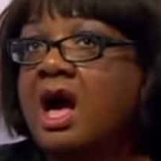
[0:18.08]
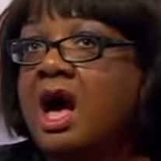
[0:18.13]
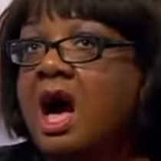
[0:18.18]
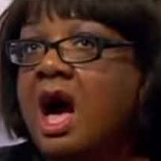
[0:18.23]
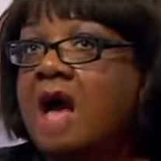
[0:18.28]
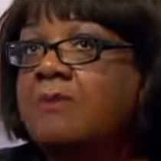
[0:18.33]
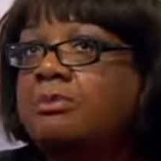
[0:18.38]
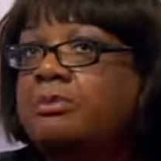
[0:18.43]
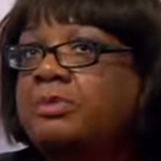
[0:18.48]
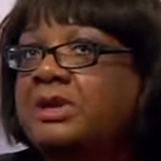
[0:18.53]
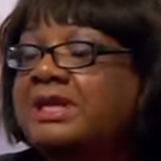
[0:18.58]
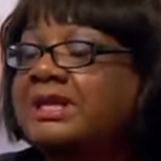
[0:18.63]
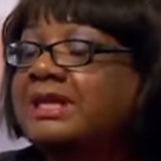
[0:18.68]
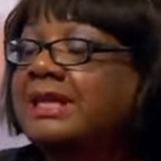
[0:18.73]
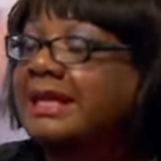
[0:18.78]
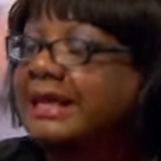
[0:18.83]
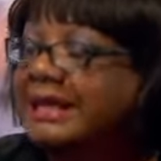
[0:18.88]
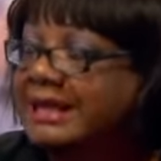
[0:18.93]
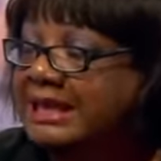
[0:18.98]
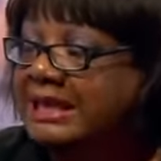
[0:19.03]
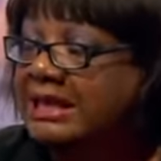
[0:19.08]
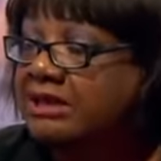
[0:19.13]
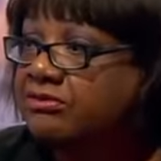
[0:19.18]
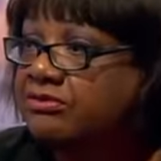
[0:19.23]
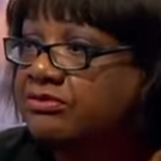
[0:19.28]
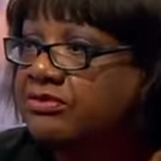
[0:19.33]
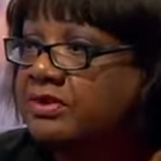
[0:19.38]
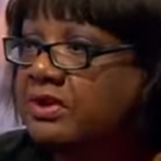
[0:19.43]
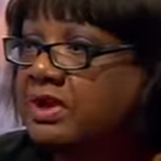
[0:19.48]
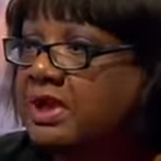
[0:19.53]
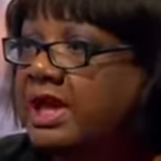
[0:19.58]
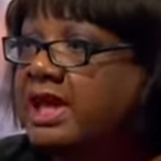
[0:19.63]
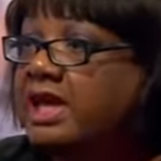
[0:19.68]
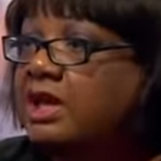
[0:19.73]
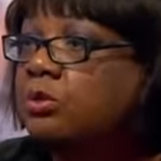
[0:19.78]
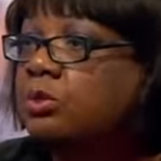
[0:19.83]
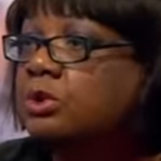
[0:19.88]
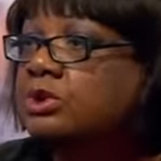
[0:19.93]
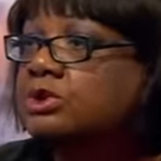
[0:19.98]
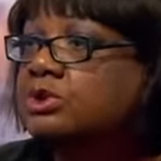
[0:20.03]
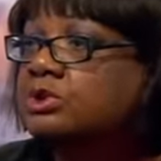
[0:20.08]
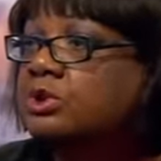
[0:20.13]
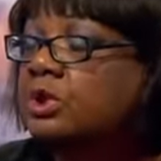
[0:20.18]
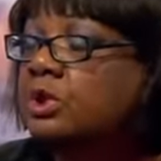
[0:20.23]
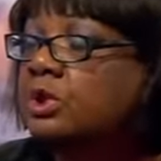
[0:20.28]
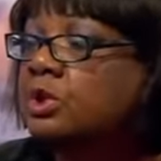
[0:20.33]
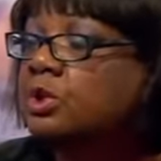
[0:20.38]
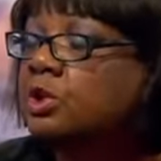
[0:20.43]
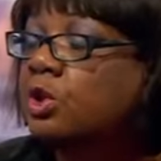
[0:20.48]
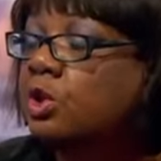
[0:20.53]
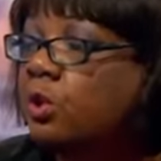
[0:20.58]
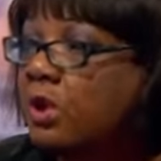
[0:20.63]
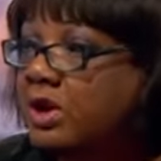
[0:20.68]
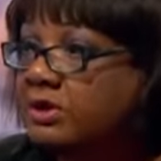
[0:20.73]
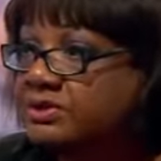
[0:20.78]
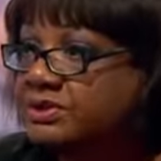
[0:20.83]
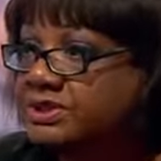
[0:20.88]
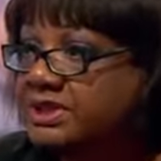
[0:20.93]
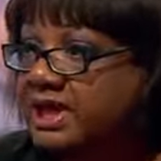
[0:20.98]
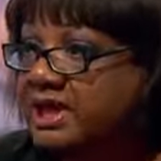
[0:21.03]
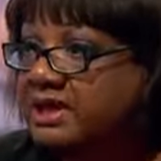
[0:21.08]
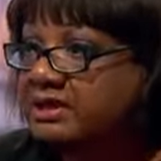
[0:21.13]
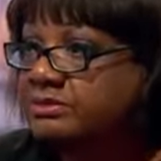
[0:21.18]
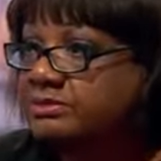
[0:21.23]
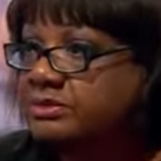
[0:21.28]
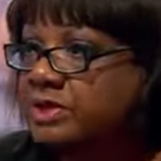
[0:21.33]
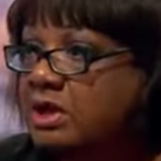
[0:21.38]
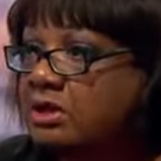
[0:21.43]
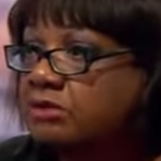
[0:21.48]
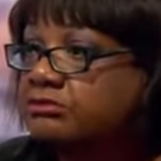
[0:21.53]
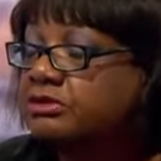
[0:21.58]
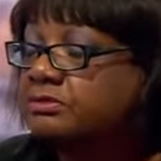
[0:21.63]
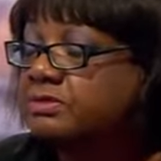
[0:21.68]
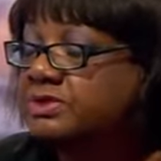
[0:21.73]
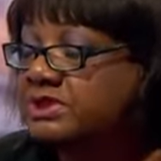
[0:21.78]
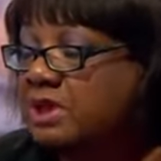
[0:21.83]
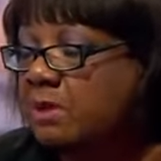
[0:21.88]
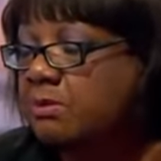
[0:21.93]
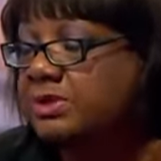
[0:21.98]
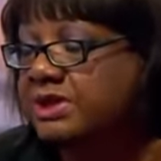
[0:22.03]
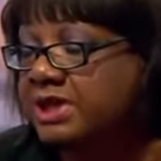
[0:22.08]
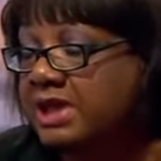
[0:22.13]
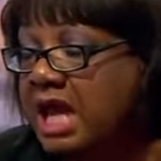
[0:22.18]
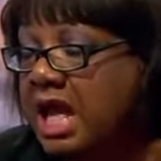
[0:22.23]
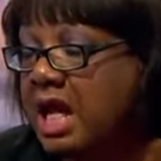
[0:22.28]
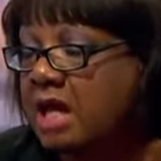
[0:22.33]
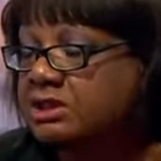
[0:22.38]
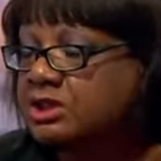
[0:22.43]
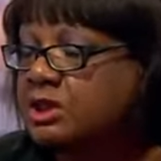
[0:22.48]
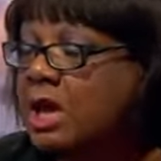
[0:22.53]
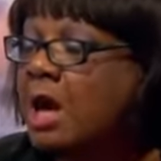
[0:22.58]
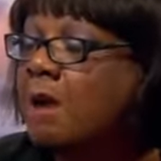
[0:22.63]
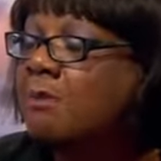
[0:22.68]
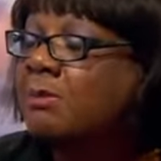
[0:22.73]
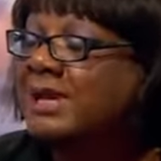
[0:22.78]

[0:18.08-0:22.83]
I believe he was quoting from somebody else.